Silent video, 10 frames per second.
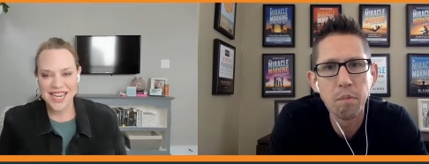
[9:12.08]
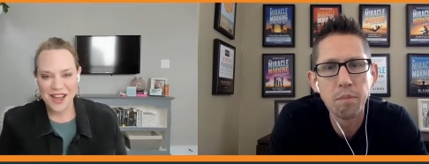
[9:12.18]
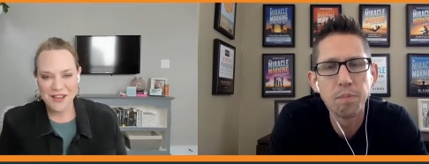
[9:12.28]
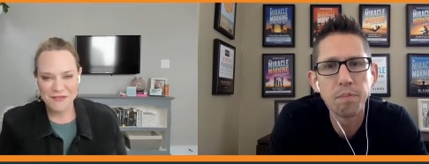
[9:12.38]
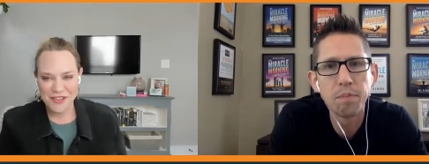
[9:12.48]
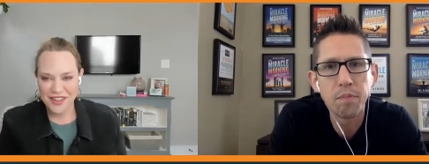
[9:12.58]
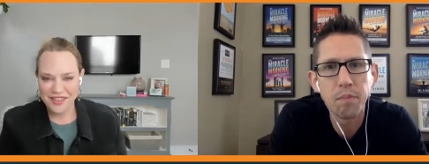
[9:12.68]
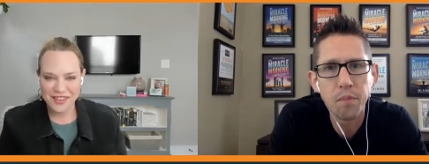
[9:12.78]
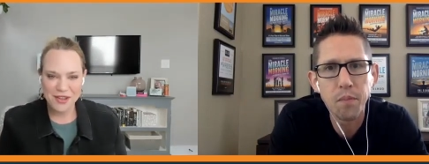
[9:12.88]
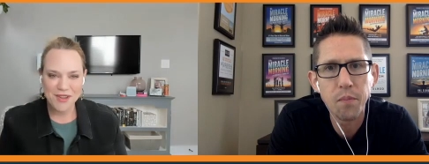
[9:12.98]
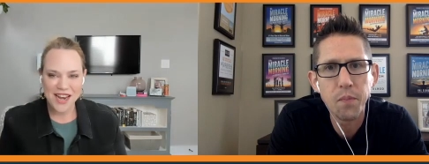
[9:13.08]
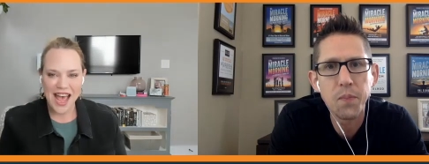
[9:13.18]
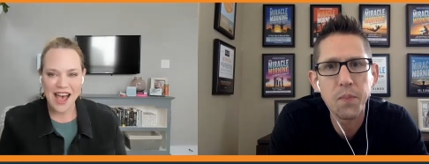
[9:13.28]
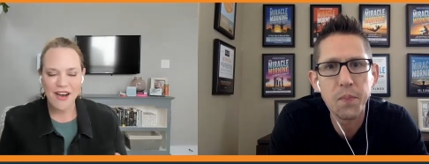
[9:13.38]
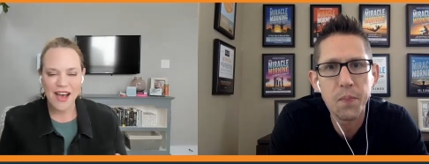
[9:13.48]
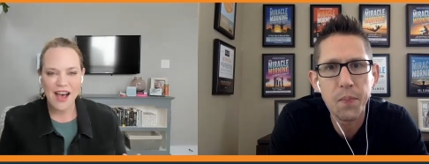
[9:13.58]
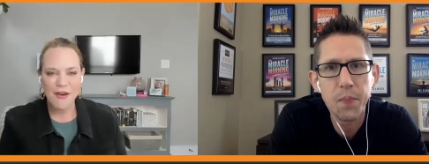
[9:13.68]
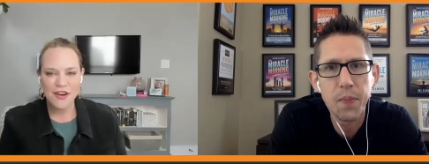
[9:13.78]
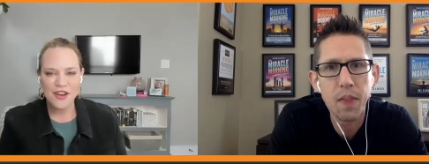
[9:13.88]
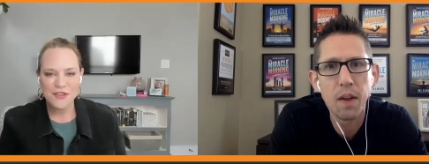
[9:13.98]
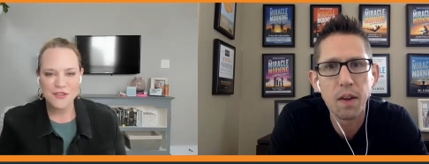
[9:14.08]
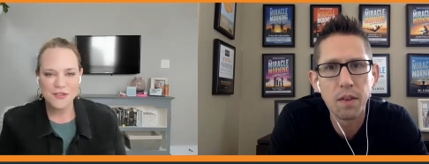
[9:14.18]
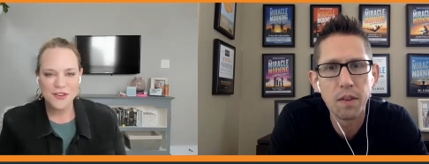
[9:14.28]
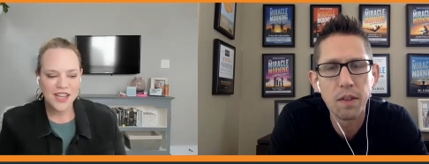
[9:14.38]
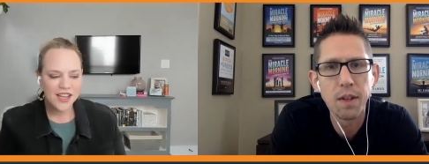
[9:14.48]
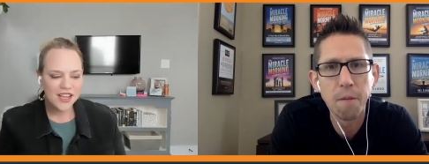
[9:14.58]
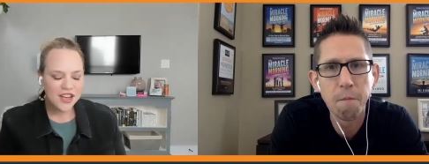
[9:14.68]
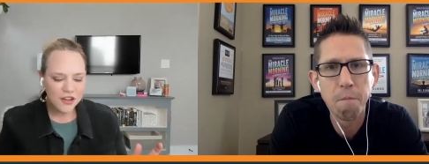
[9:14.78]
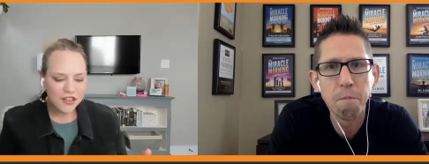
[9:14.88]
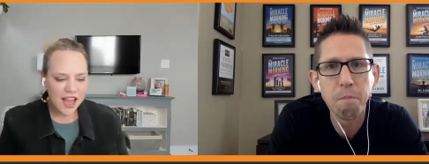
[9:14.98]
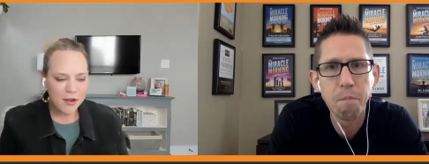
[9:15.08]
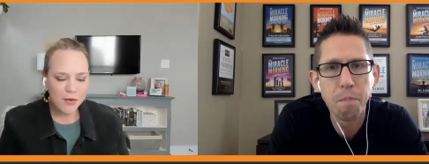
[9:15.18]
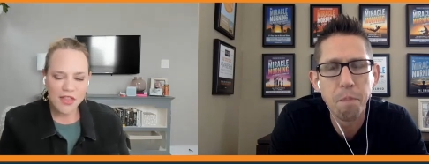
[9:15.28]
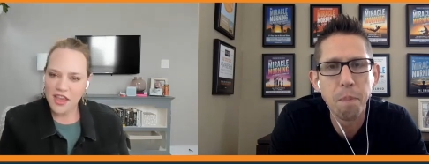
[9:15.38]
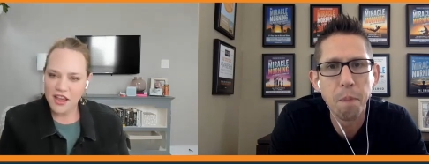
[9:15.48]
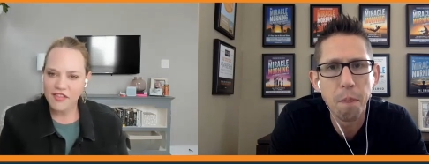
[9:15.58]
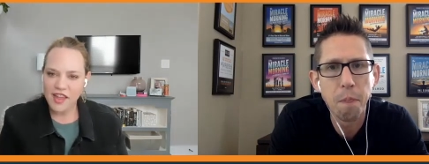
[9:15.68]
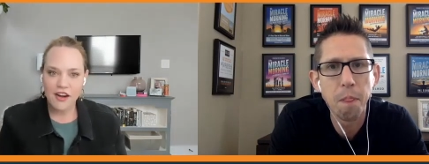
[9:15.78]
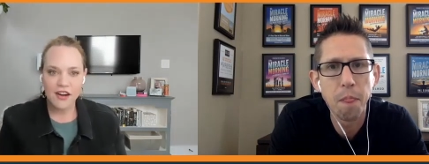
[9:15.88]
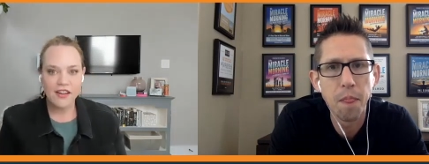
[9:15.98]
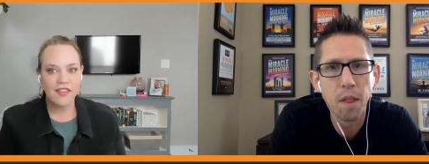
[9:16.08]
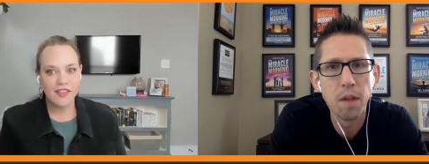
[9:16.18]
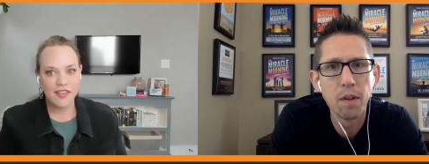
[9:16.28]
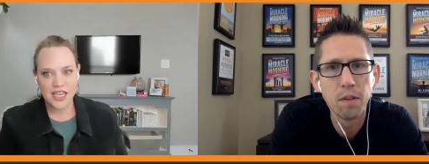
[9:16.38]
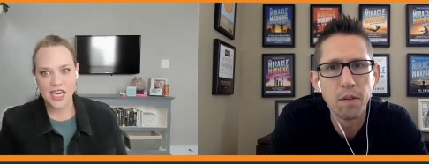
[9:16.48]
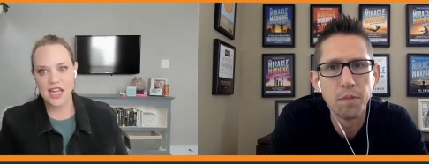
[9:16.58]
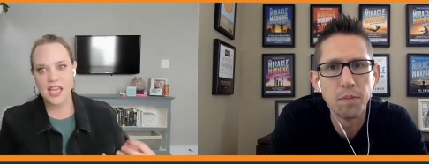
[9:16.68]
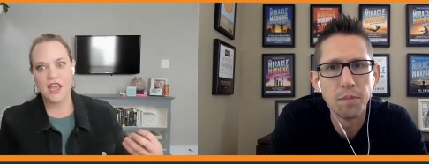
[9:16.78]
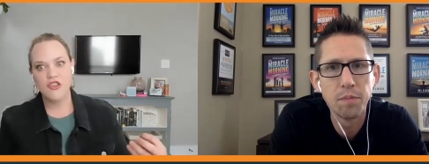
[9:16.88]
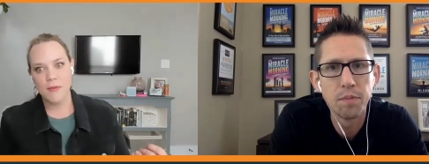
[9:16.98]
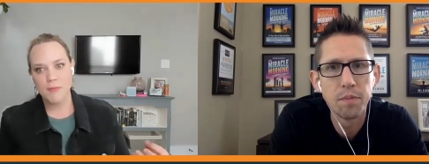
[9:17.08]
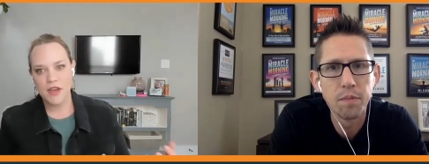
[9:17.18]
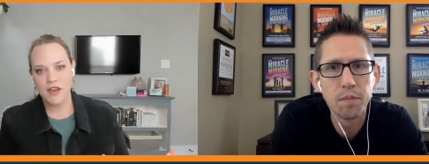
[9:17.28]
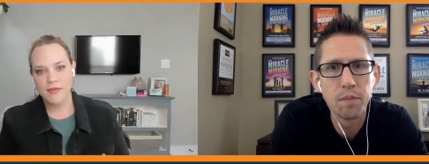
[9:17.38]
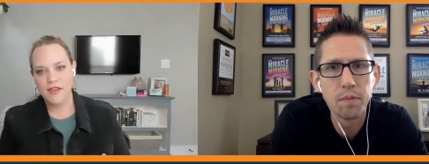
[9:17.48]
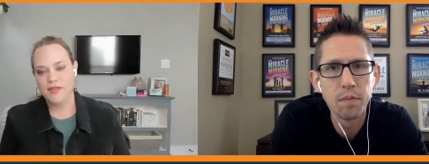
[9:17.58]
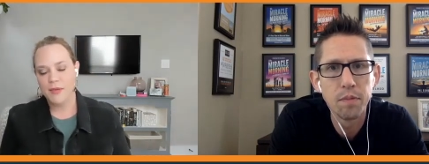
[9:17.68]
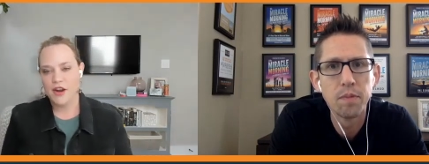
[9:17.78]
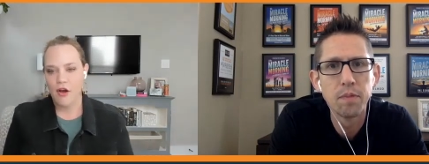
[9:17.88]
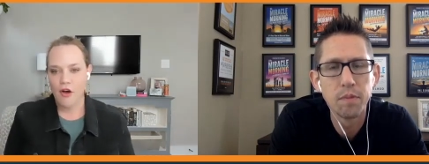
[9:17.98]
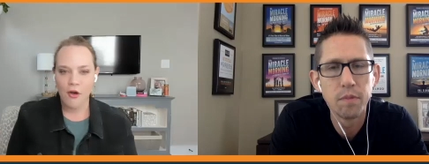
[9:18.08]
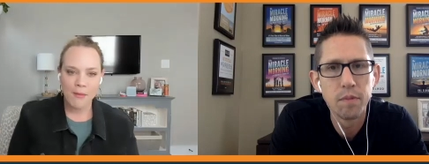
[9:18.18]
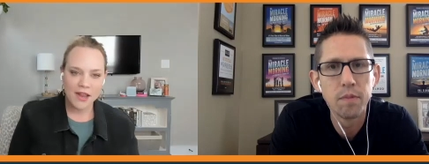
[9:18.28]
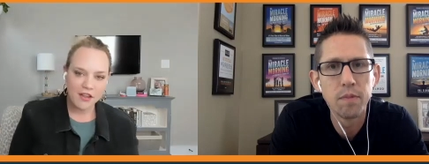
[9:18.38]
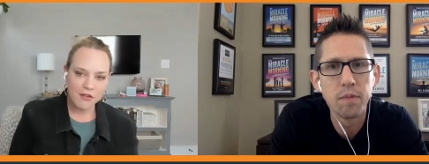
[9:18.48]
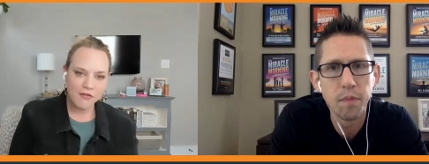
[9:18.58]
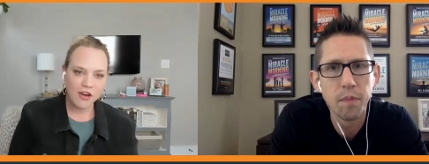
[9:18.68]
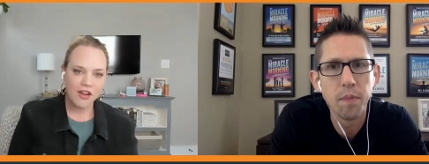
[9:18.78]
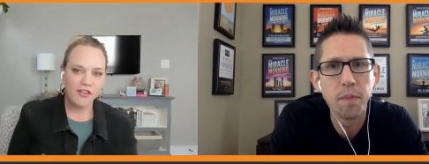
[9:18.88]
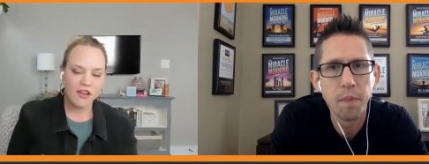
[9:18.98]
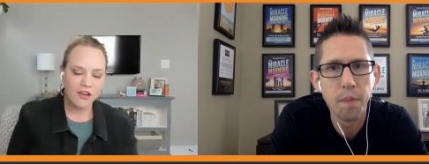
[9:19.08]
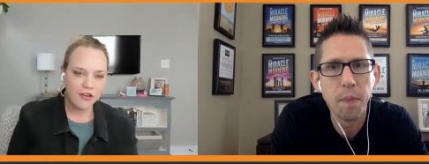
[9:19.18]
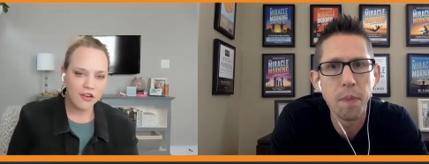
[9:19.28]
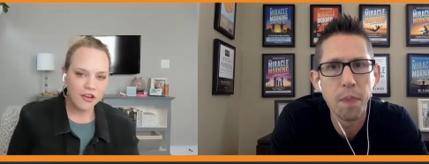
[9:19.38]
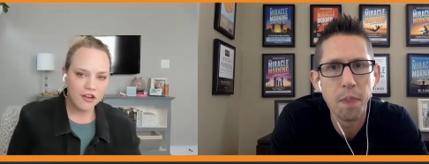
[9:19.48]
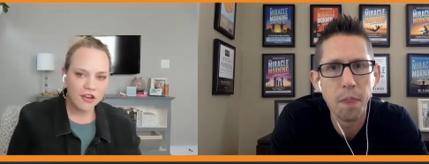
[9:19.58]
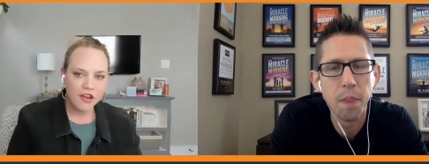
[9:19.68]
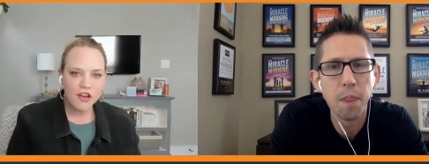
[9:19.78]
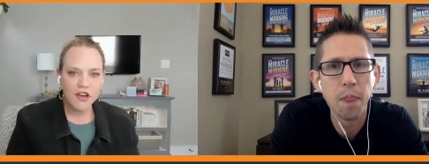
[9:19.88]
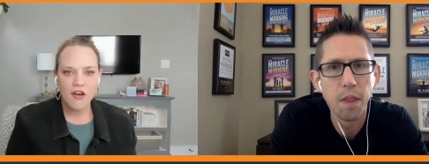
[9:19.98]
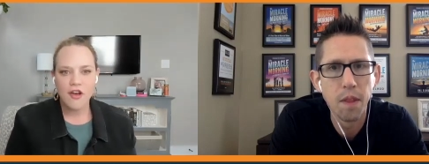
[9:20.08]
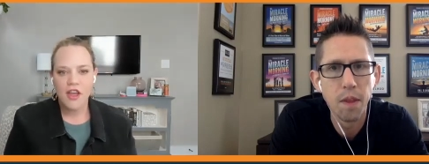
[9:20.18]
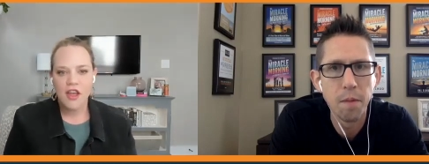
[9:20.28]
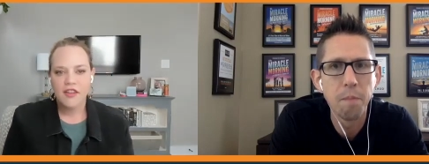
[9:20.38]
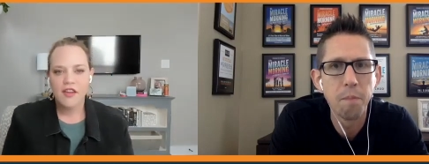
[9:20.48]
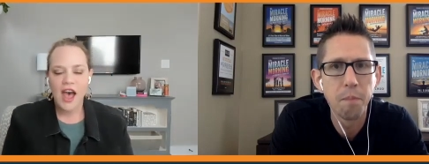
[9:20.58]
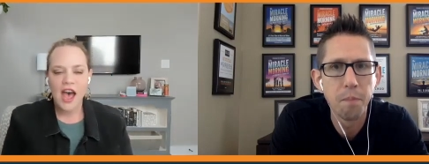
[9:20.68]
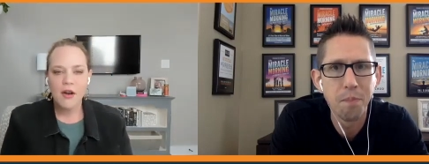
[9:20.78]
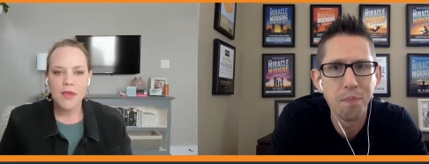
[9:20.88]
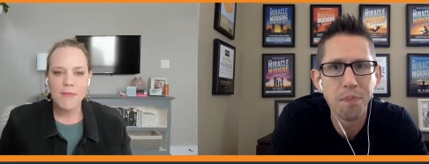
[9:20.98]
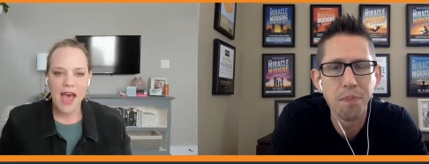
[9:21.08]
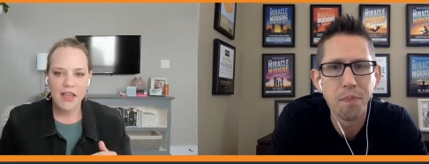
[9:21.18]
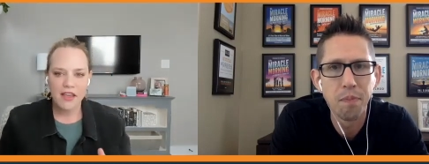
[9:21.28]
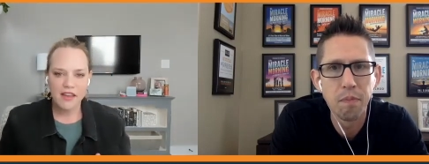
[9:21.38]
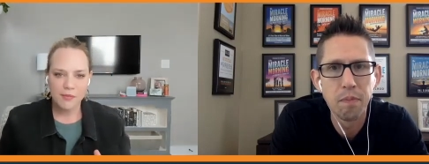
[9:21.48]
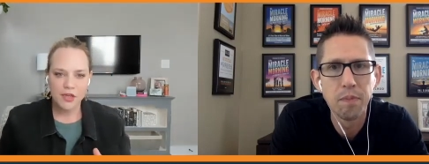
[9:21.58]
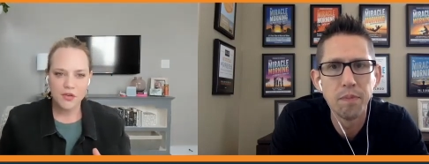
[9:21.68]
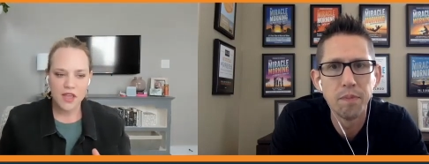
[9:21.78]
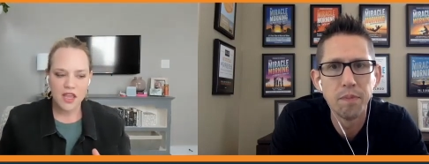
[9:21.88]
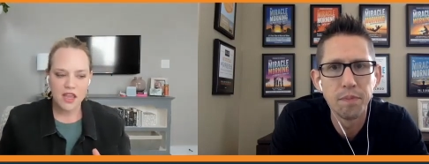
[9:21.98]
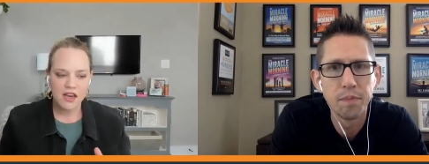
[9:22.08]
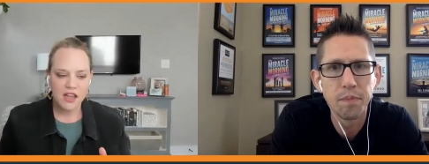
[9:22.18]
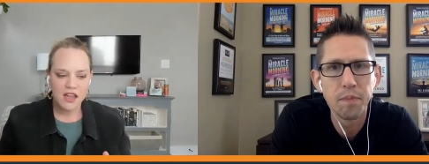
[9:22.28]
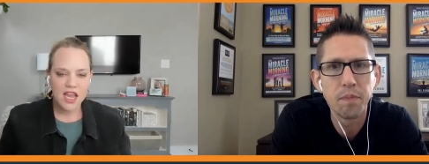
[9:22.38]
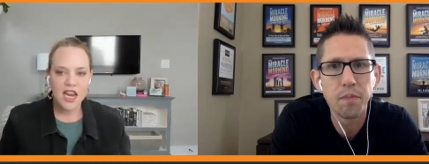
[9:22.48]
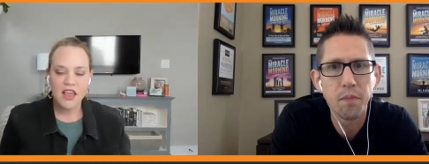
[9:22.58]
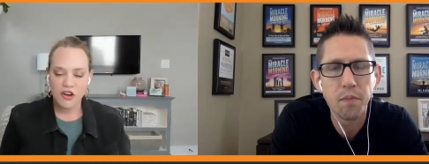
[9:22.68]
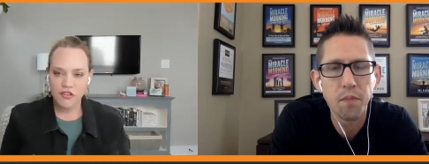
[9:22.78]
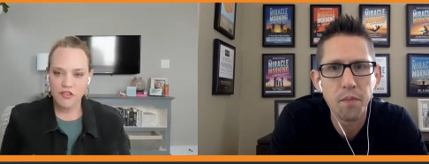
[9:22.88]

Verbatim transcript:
Speaker 1: time for the sleep and how how are you you know like we think of saturdays as the day to catch up because we spent all monday through friday go go go go go go go so, how do we balance between hitting your